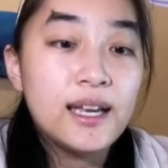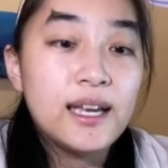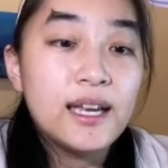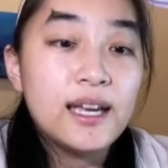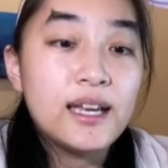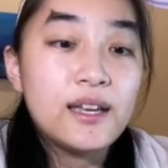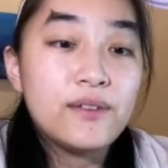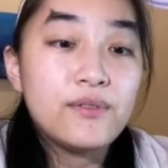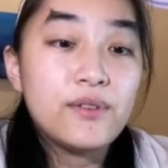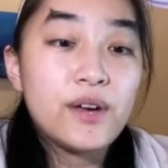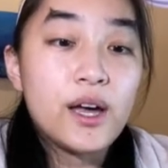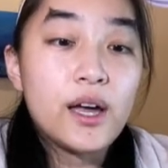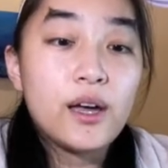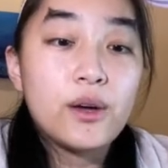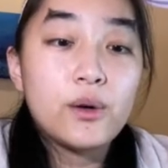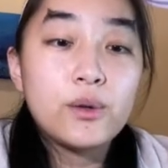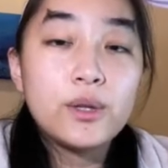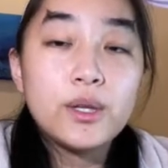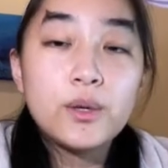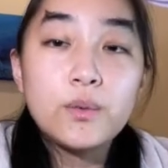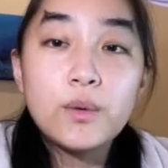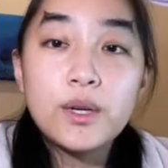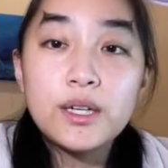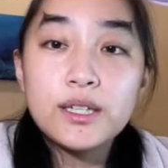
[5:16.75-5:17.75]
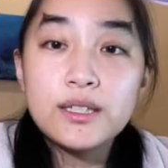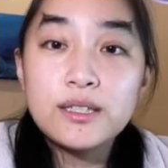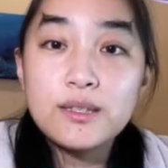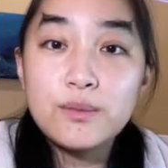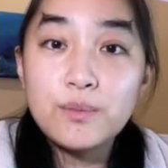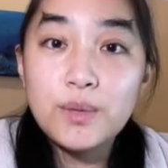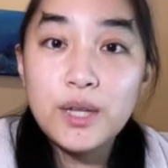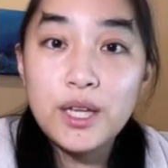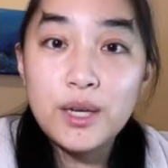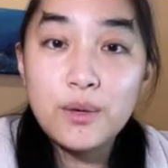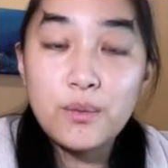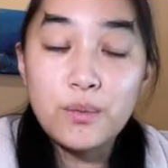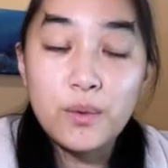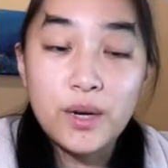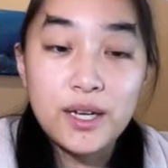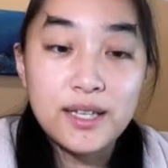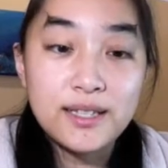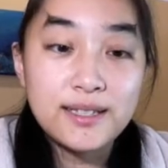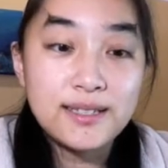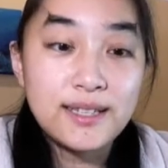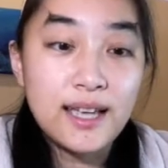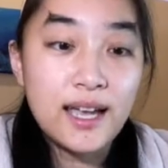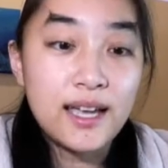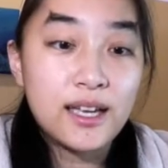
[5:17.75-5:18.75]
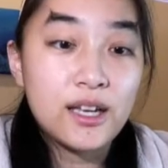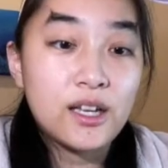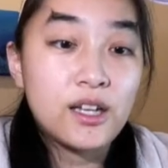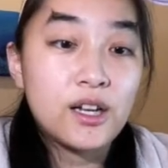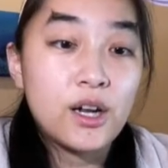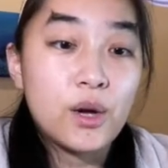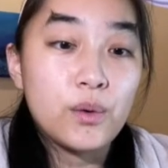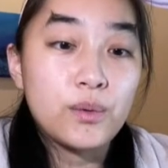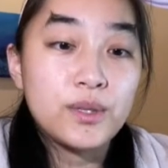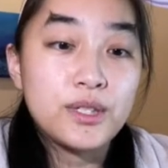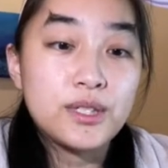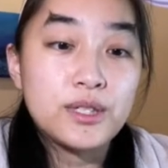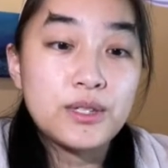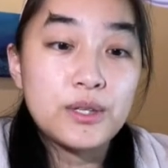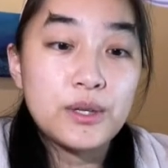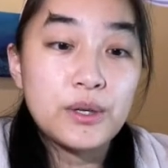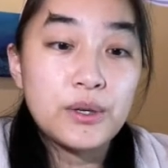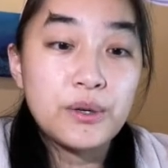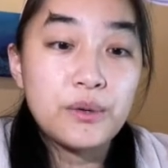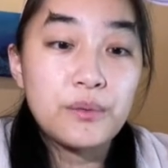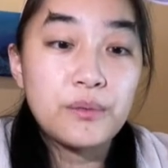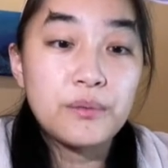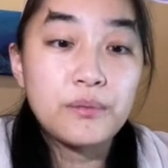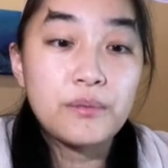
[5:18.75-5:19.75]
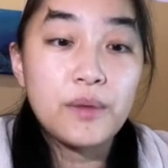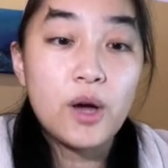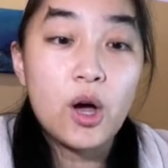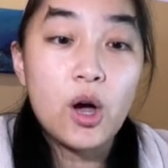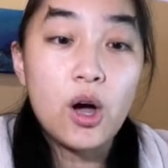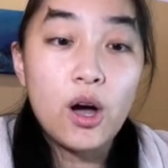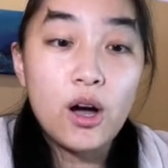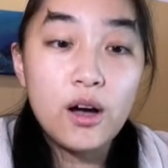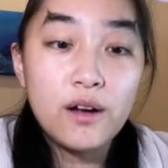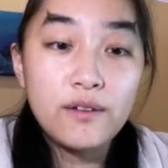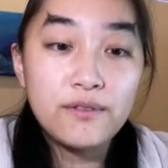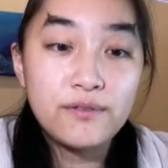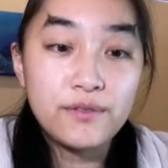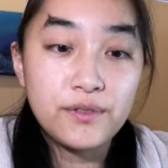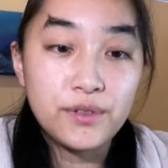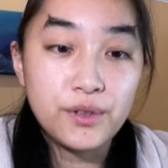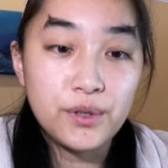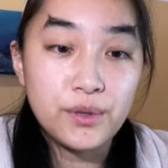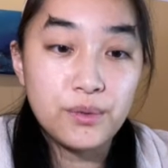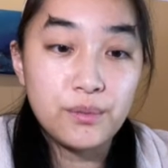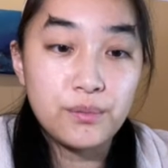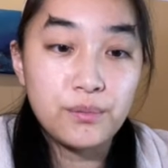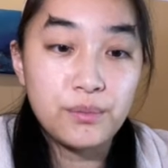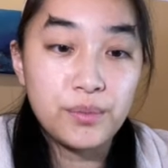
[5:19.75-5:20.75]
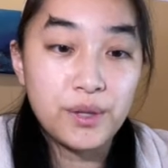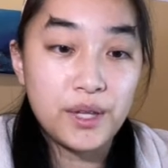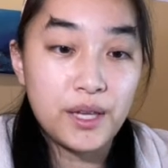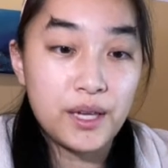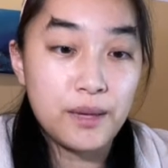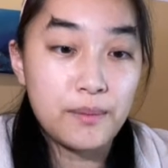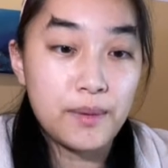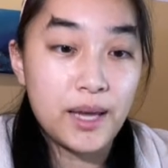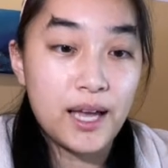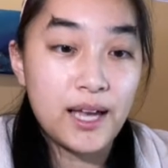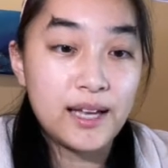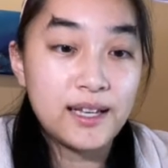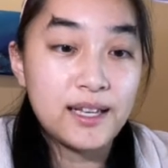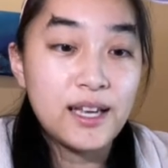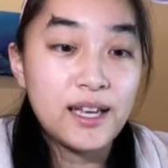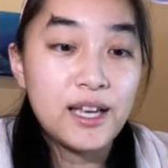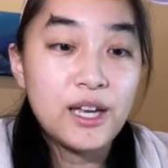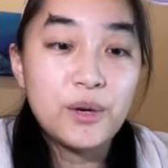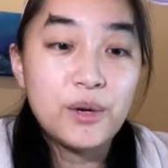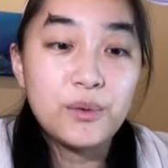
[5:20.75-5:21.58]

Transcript: If I only want it to play once, I can always turn off loop playback,